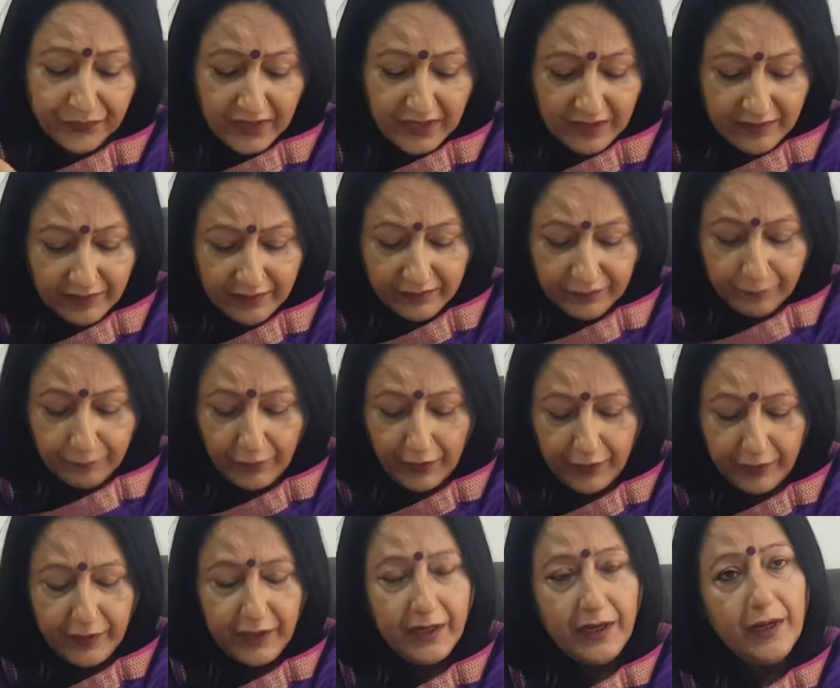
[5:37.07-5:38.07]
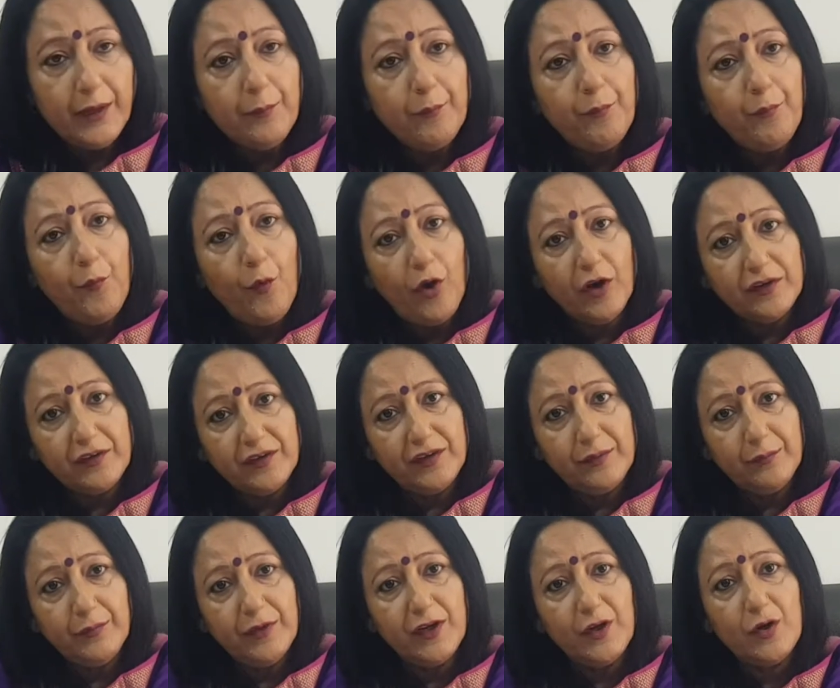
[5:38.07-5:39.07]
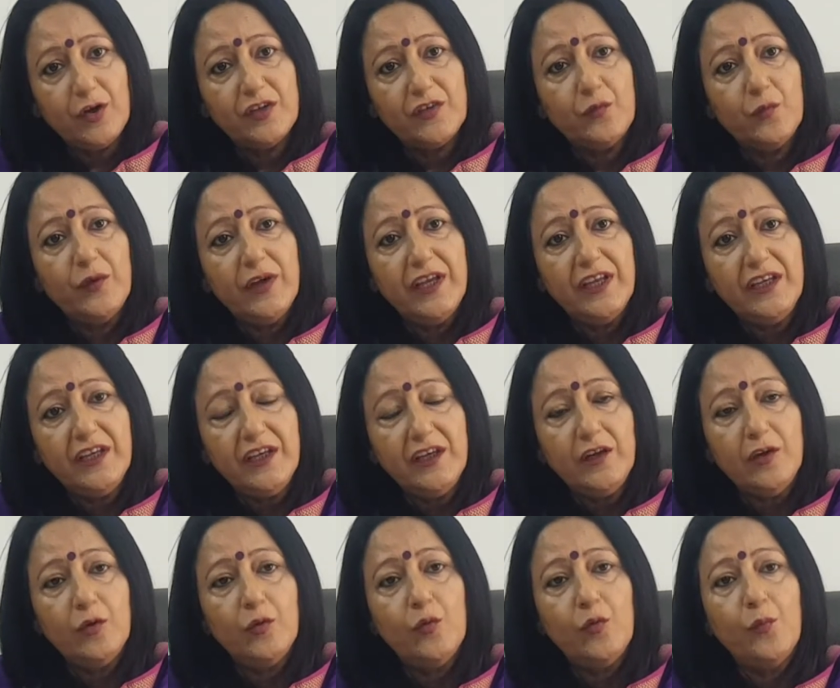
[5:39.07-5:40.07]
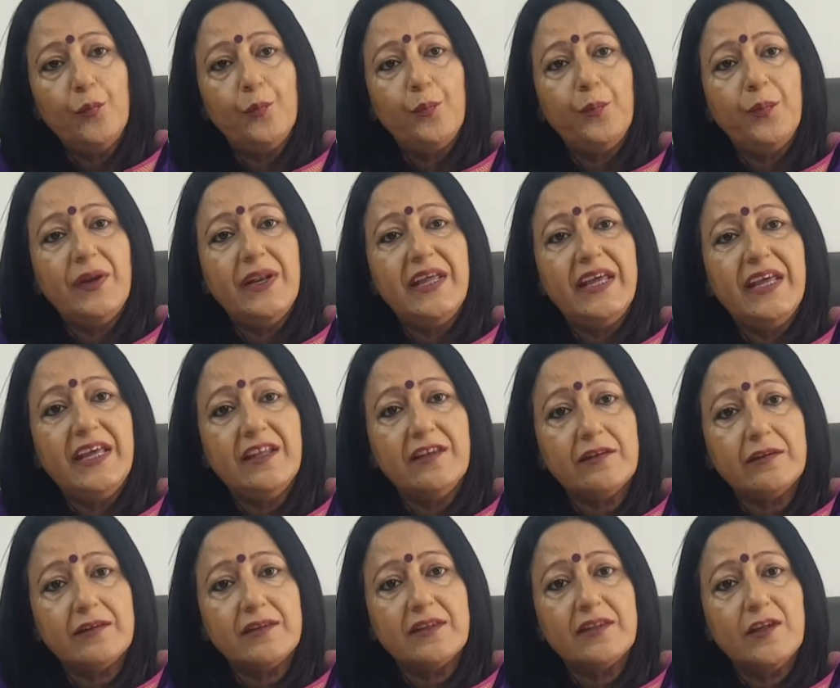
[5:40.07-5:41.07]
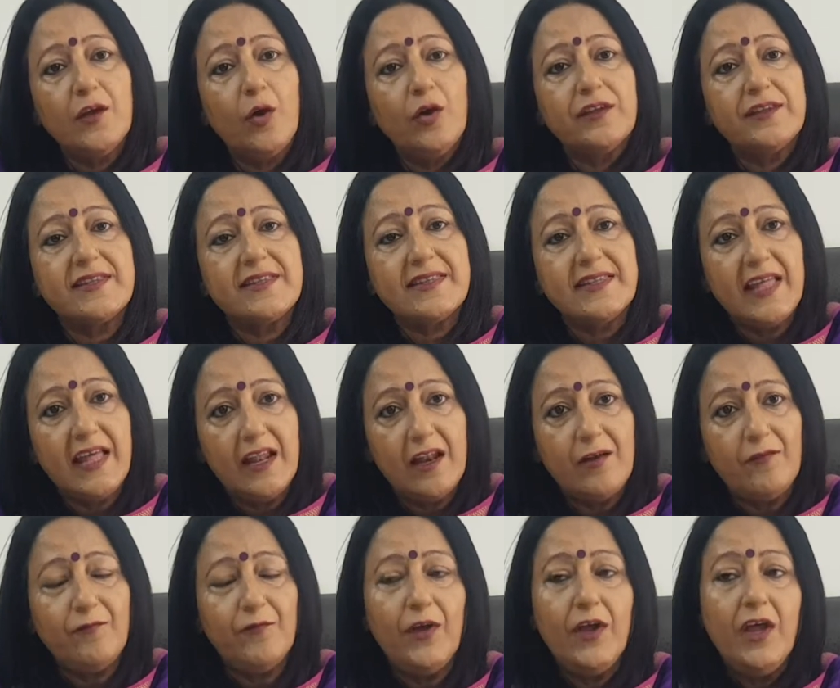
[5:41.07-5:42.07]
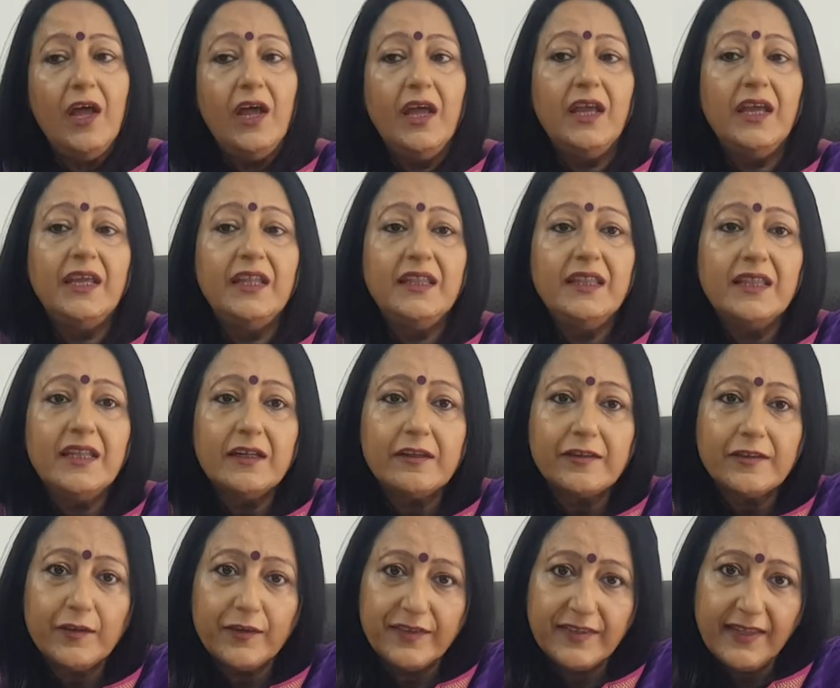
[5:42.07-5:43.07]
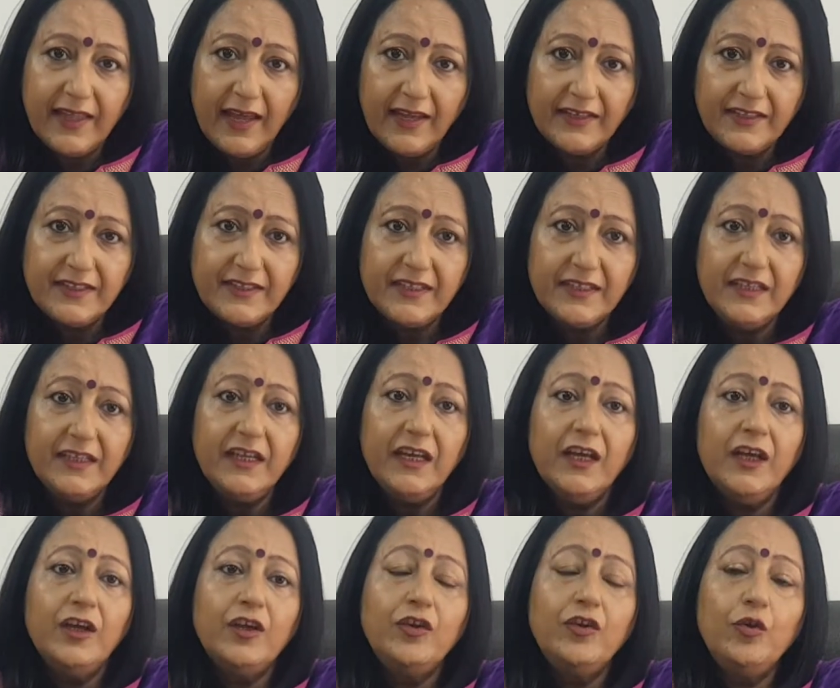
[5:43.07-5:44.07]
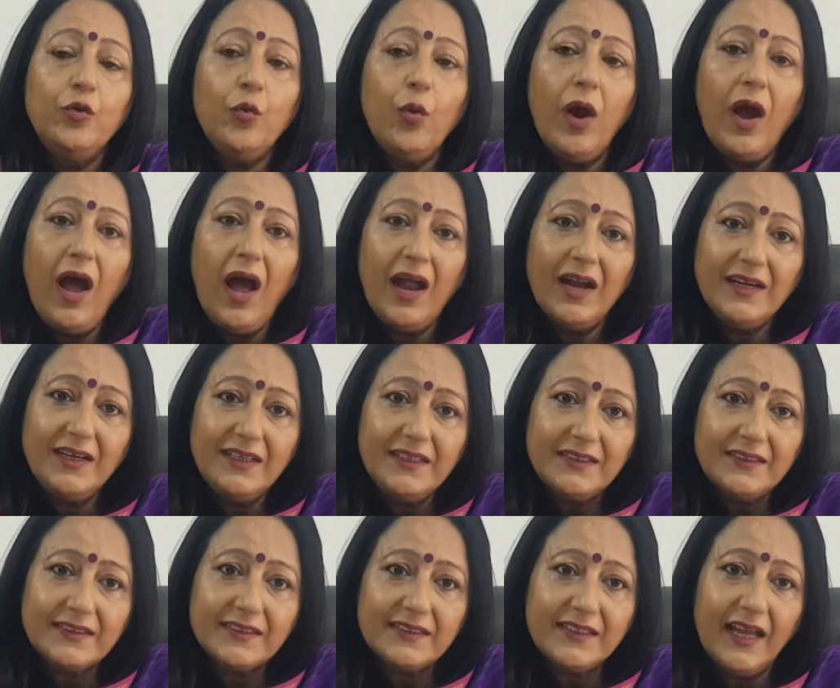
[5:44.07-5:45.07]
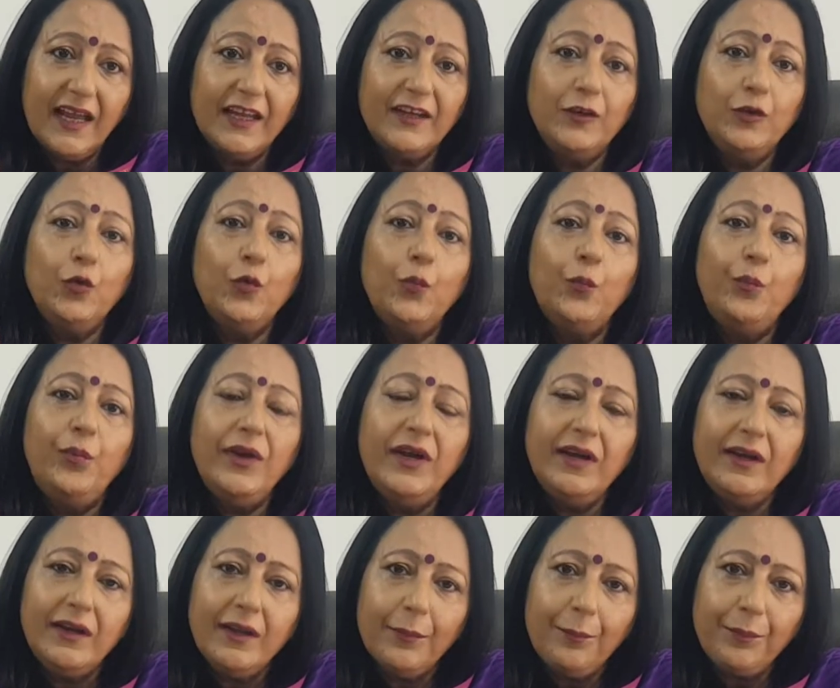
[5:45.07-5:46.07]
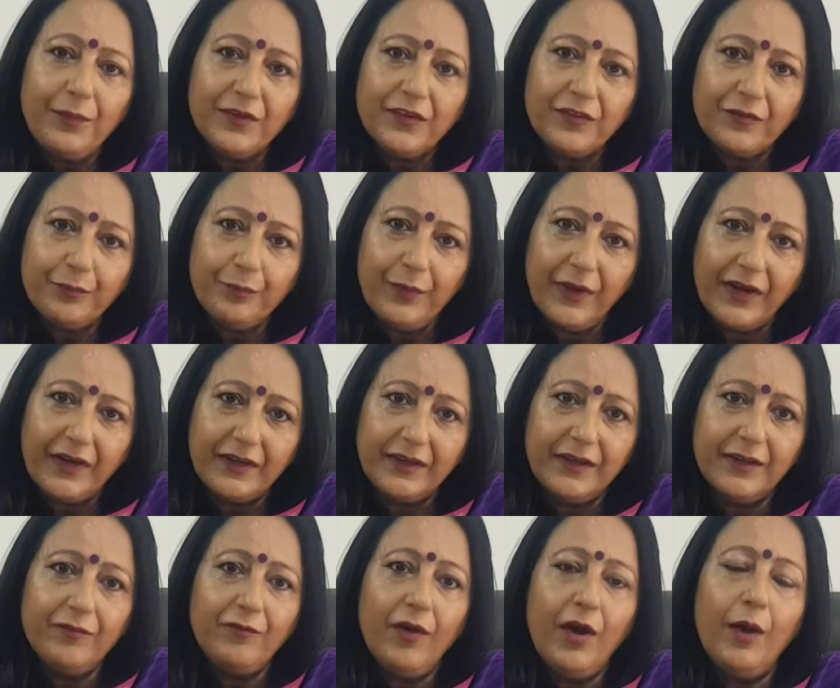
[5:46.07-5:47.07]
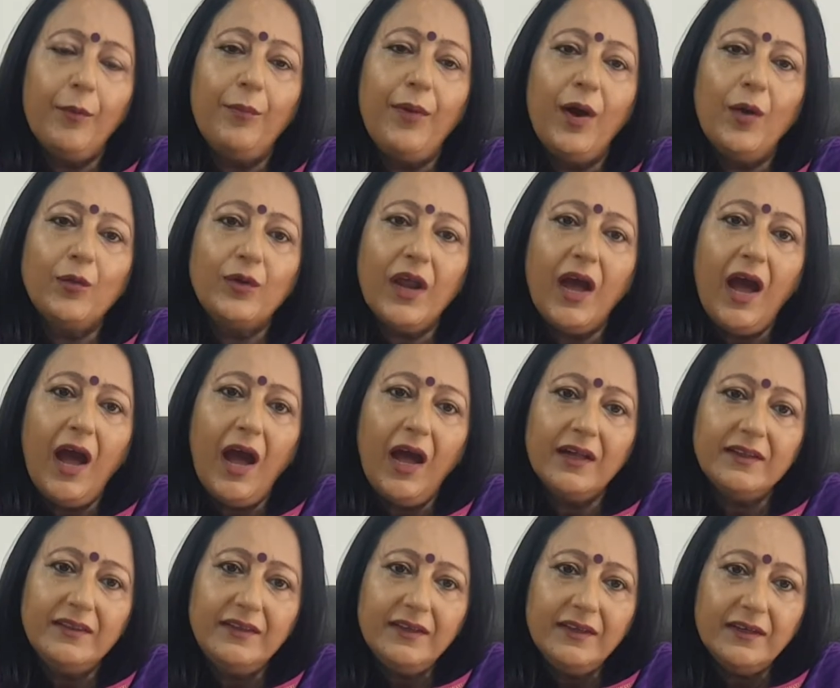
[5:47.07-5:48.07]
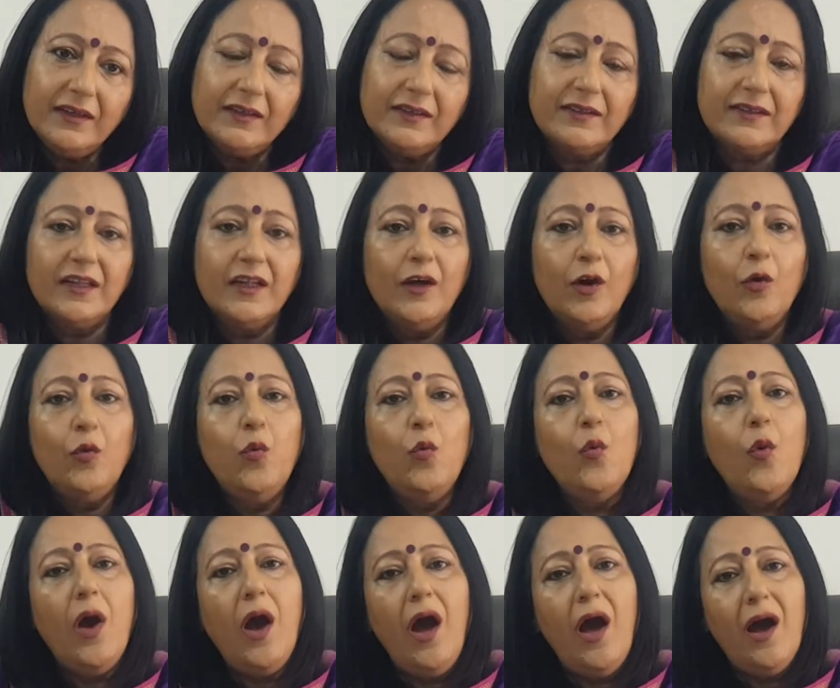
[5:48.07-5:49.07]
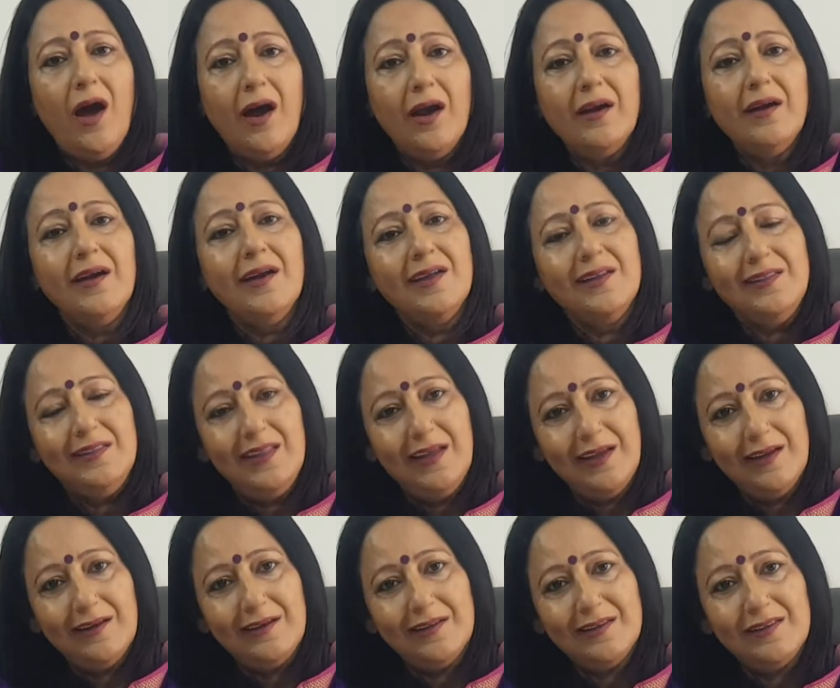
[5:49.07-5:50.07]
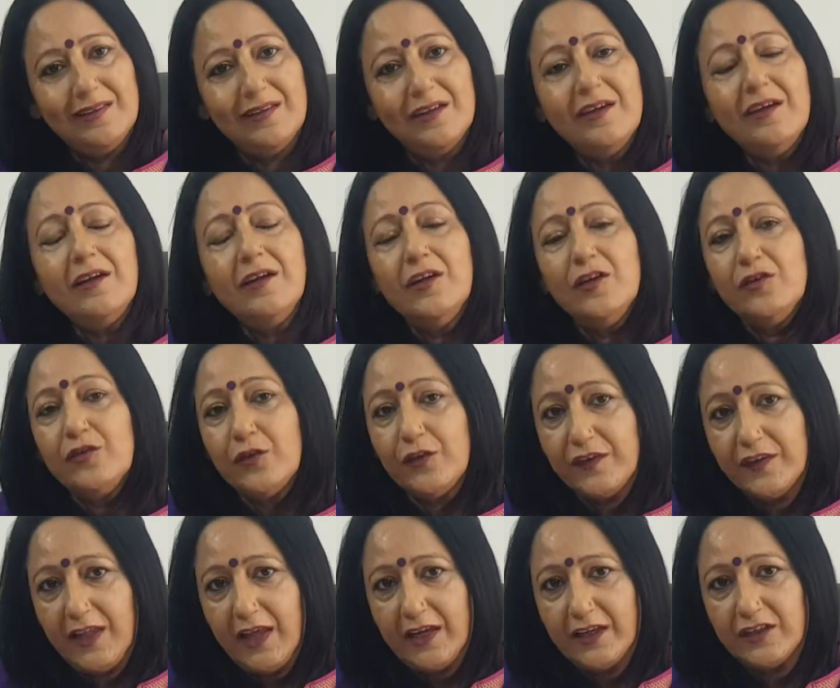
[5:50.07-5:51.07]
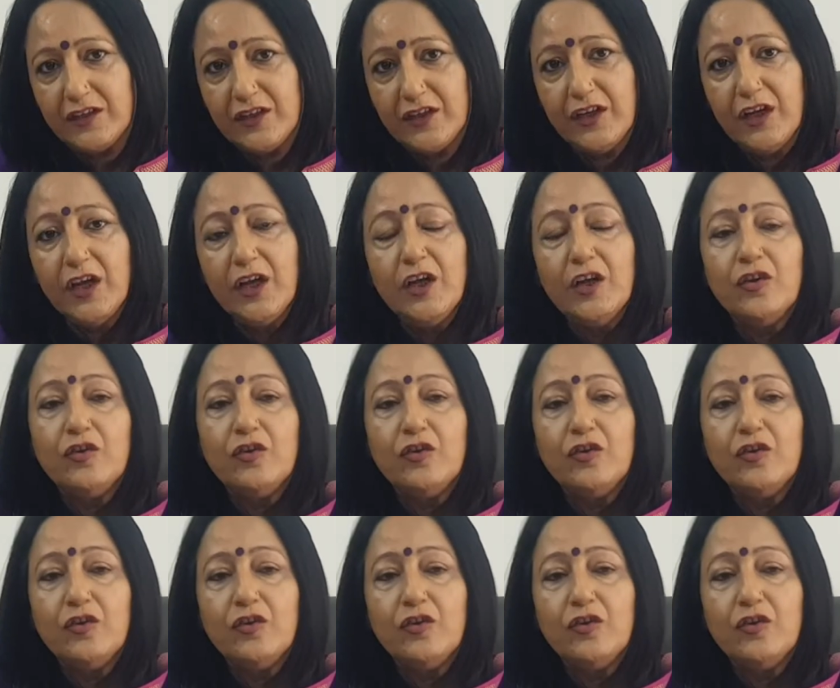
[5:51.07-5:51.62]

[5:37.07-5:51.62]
It is very important because when you place yourself in the society, you understand, you build a perspective about others who are there in the society.